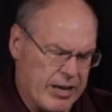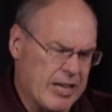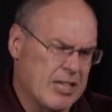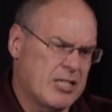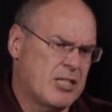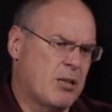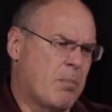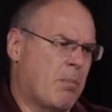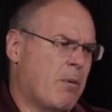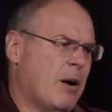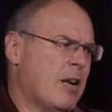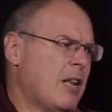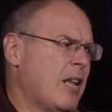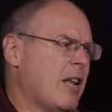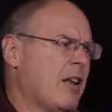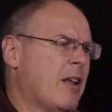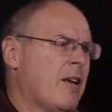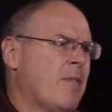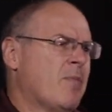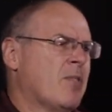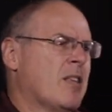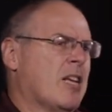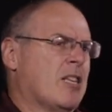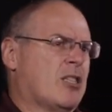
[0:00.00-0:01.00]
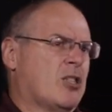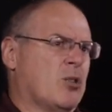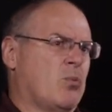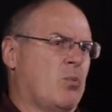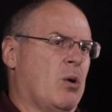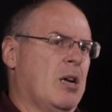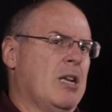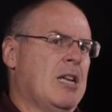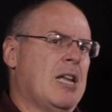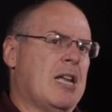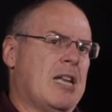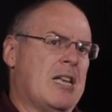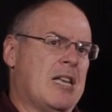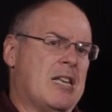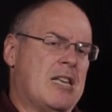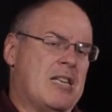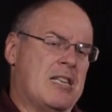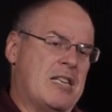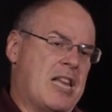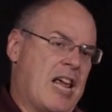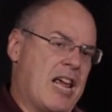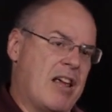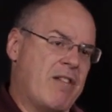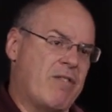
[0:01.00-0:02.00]
It's the one
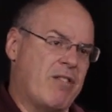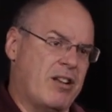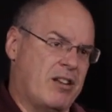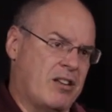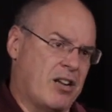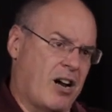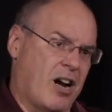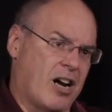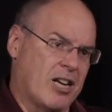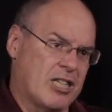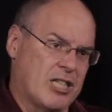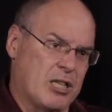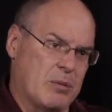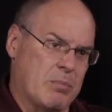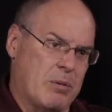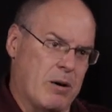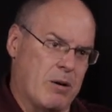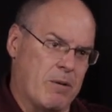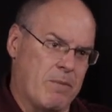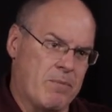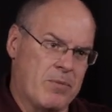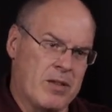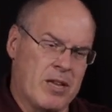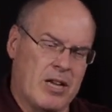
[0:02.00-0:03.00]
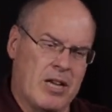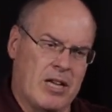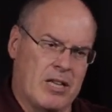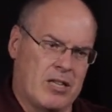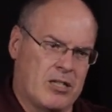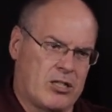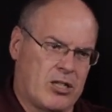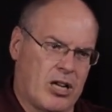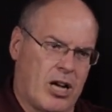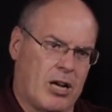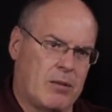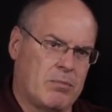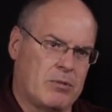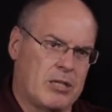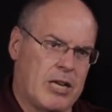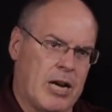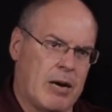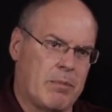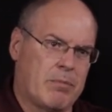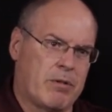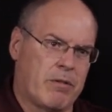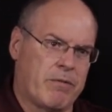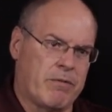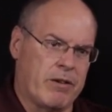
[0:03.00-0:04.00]
that David talks about in Psalm
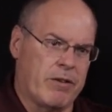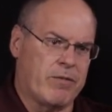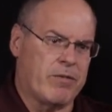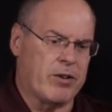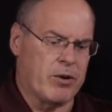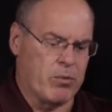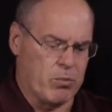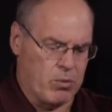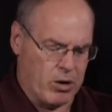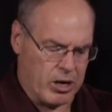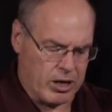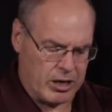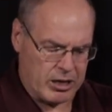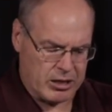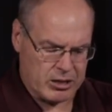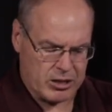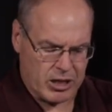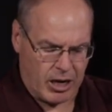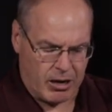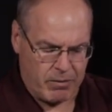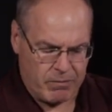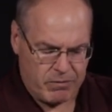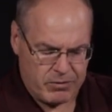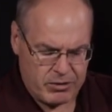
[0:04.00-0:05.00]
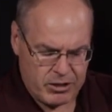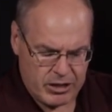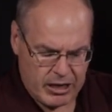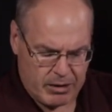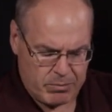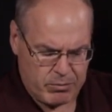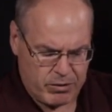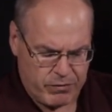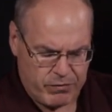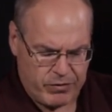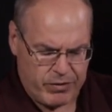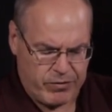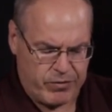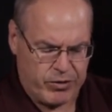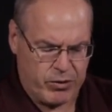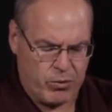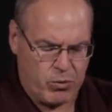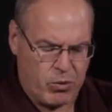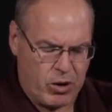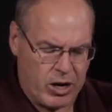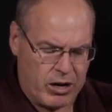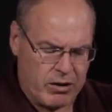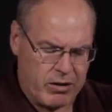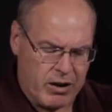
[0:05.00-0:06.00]
chapter 51. In Psalm chapter
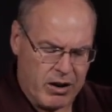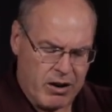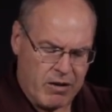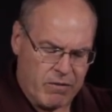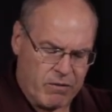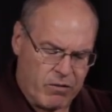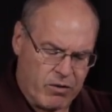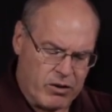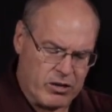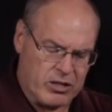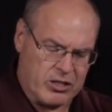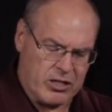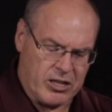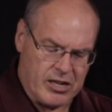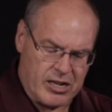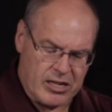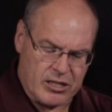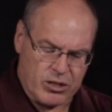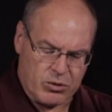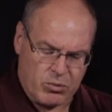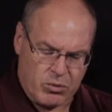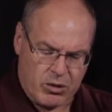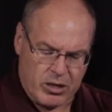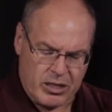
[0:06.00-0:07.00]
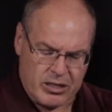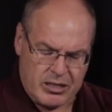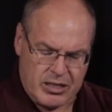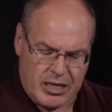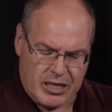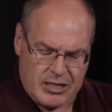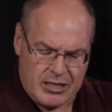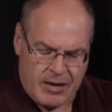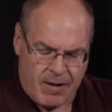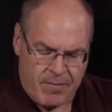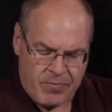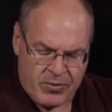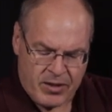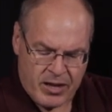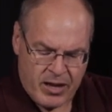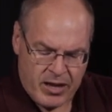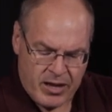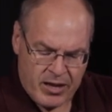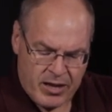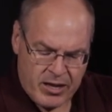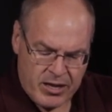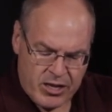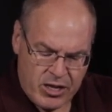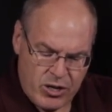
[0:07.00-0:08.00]
51, verse 6, where it says,
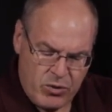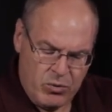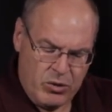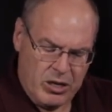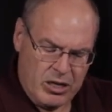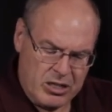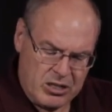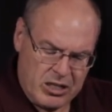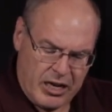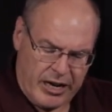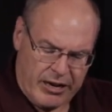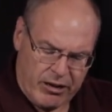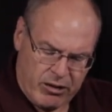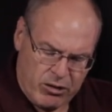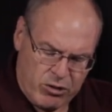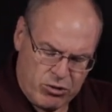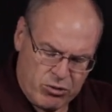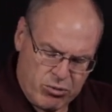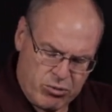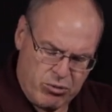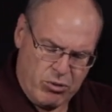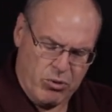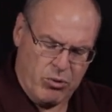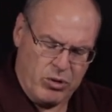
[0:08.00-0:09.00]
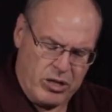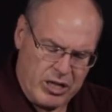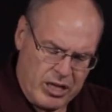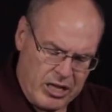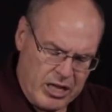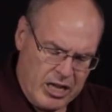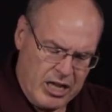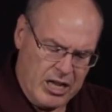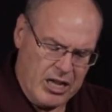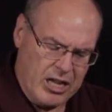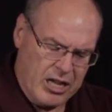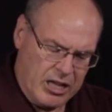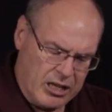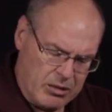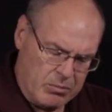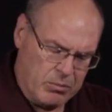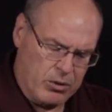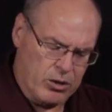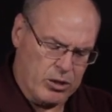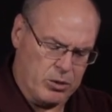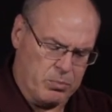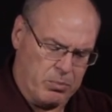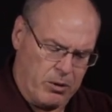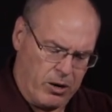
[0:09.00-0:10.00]
you desire truth in the
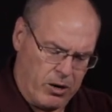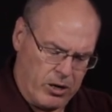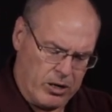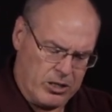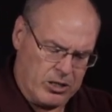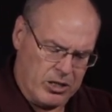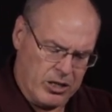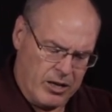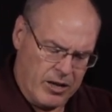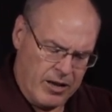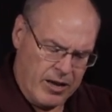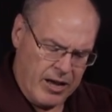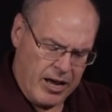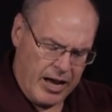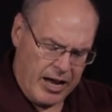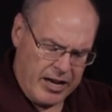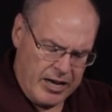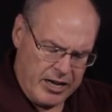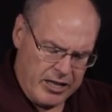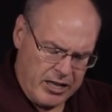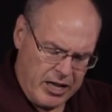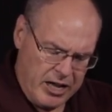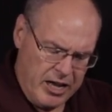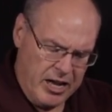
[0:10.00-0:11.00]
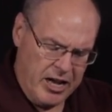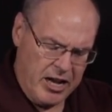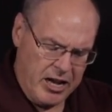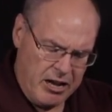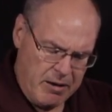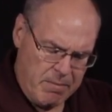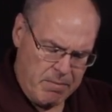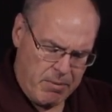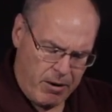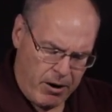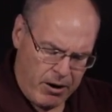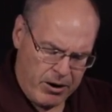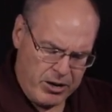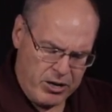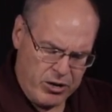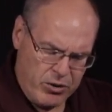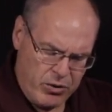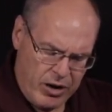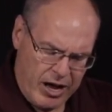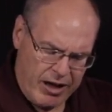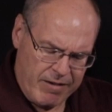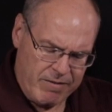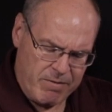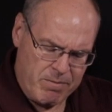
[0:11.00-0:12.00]
inmost parts, and in the hidden part you
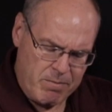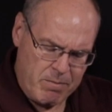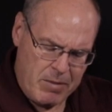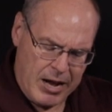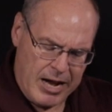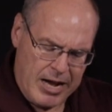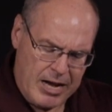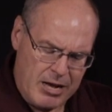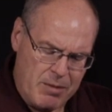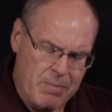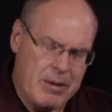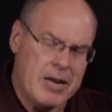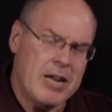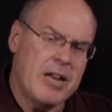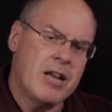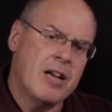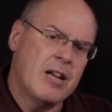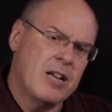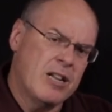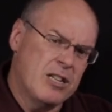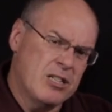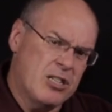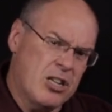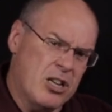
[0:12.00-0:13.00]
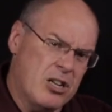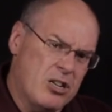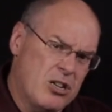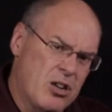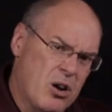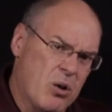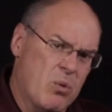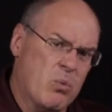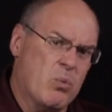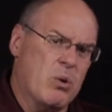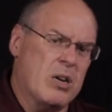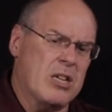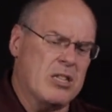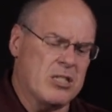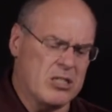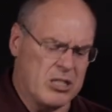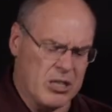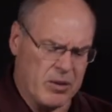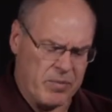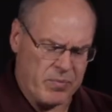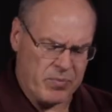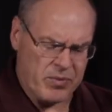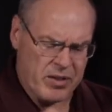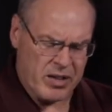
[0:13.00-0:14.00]
have made me to know
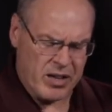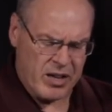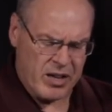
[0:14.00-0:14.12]
wisdom.